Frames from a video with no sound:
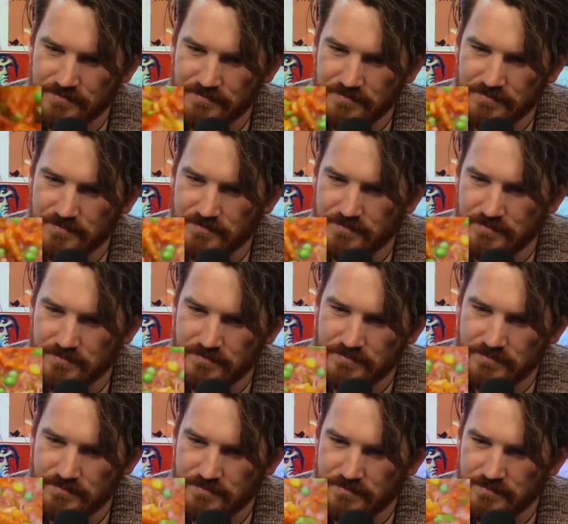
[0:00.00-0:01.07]

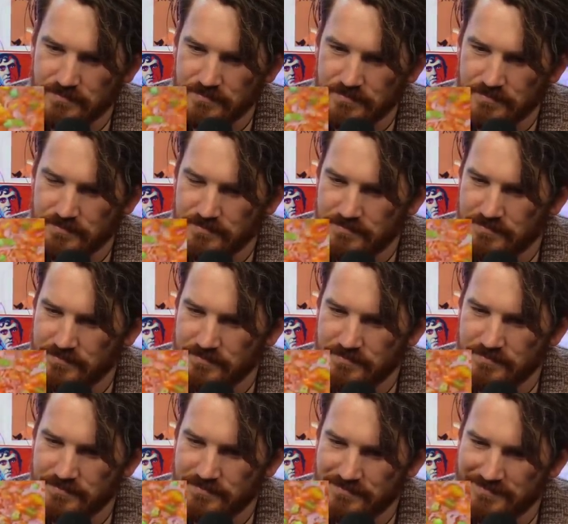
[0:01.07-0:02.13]

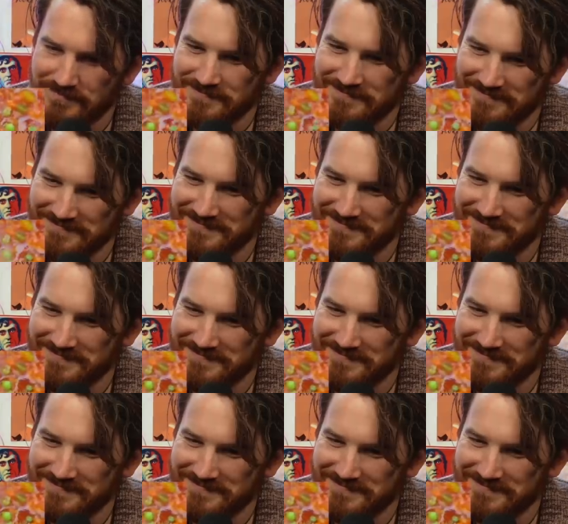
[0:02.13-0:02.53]
[no speech]